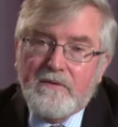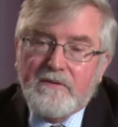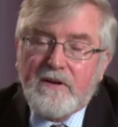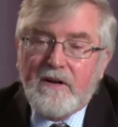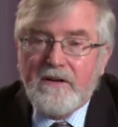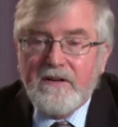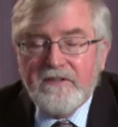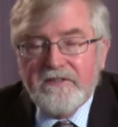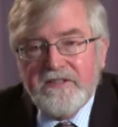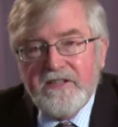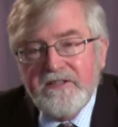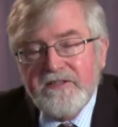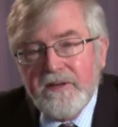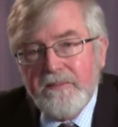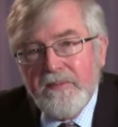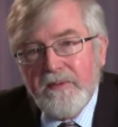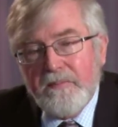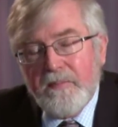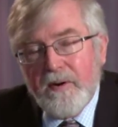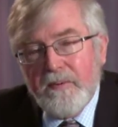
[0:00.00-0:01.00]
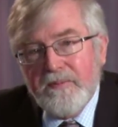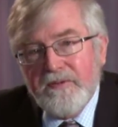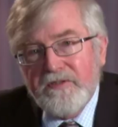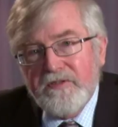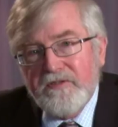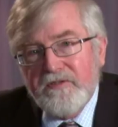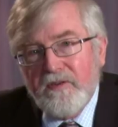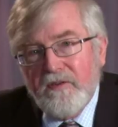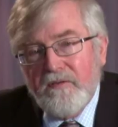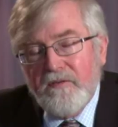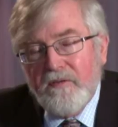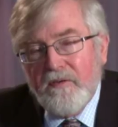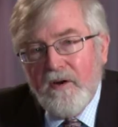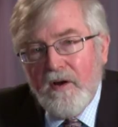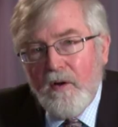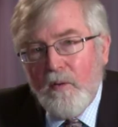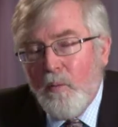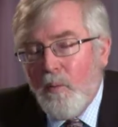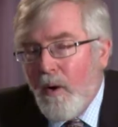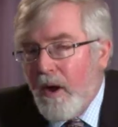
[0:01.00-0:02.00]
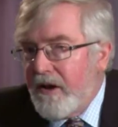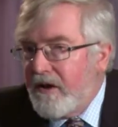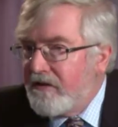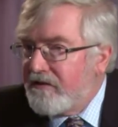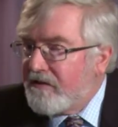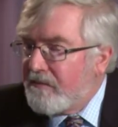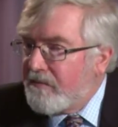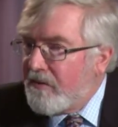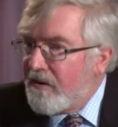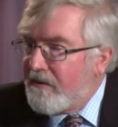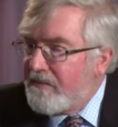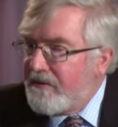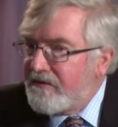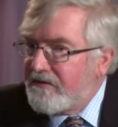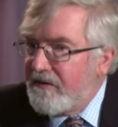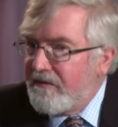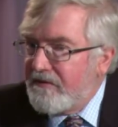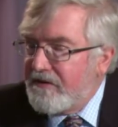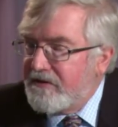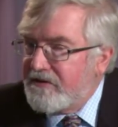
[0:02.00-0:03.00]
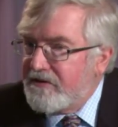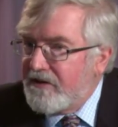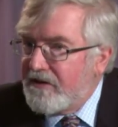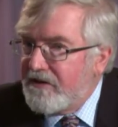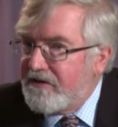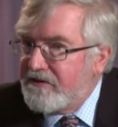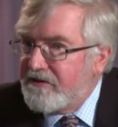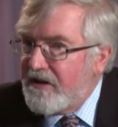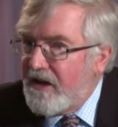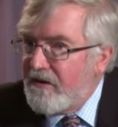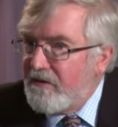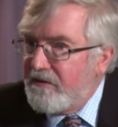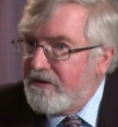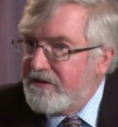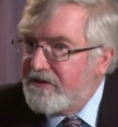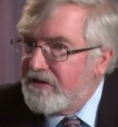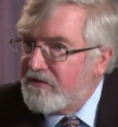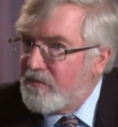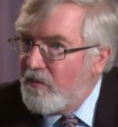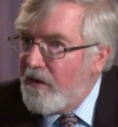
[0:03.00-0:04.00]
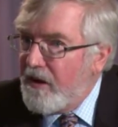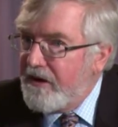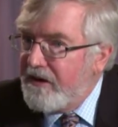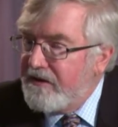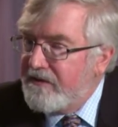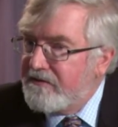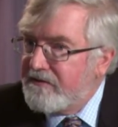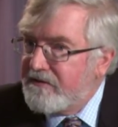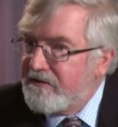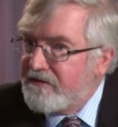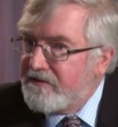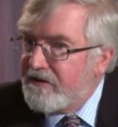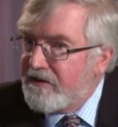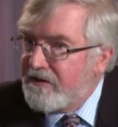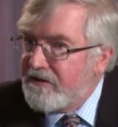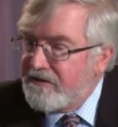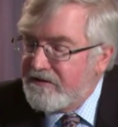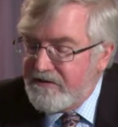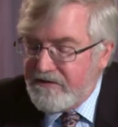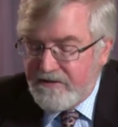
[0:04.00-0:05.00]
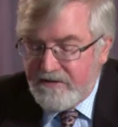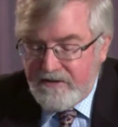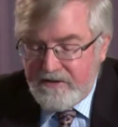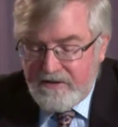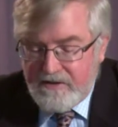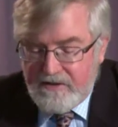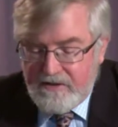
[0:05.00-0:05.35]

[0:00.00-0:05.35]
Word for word: starting to see some of the purposes of what is the purpose of the church, not only just what is the church.